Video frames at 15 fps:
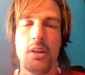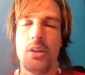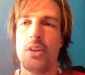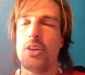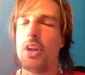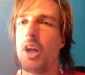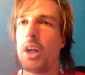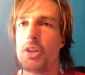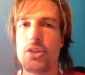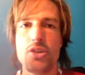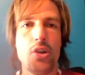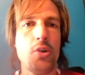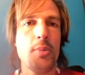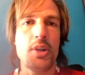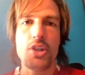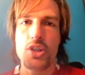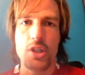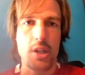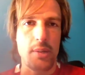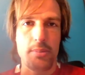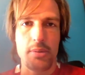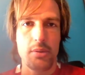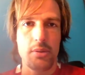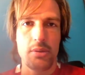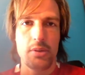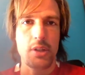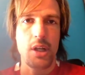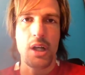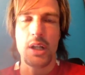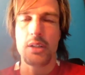not showmanship,
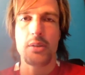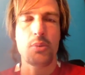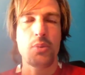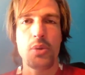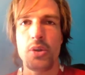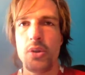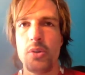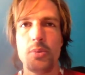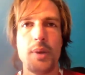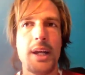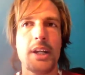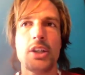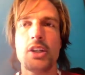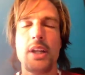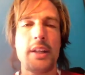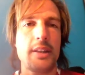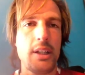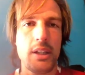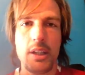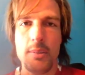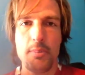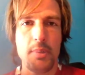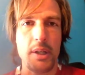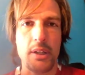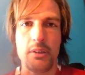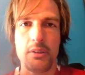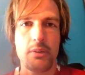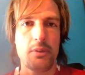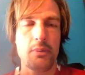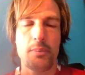not world record at the
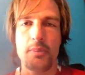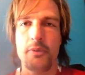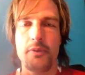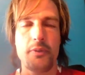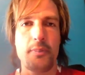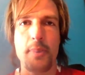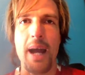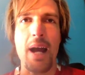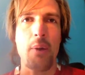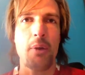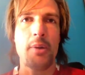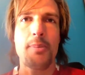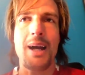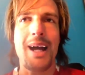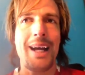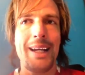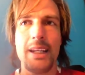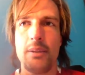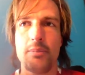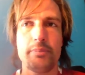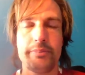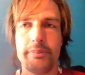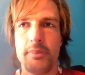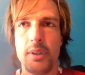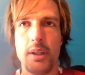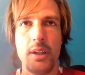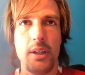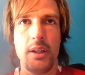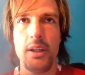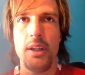Olympics, powered by,
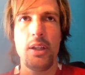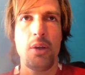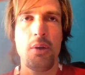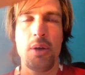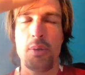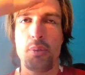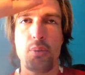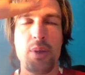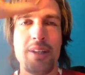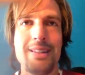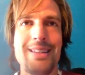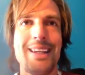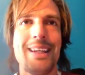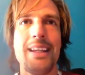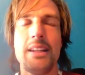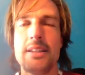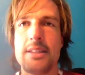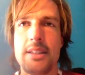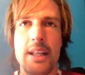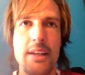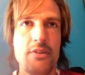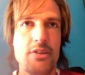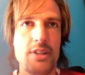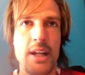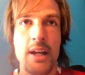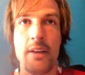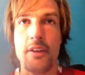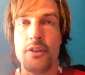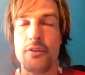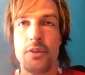you know, a ridiculous
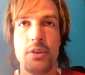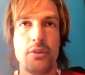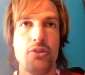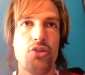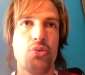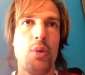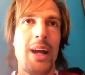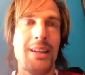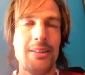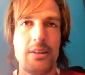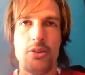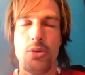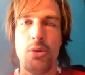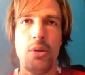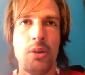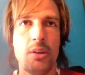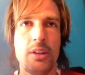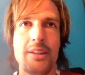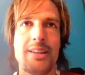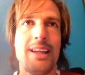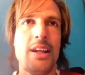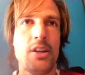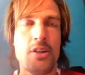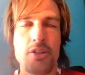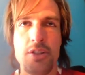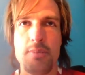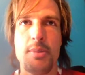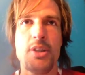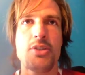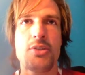lifestyle that's full of sweat and toil and tears
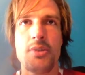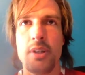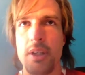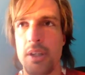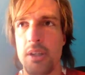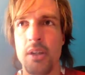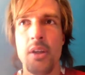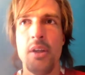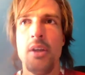and misery and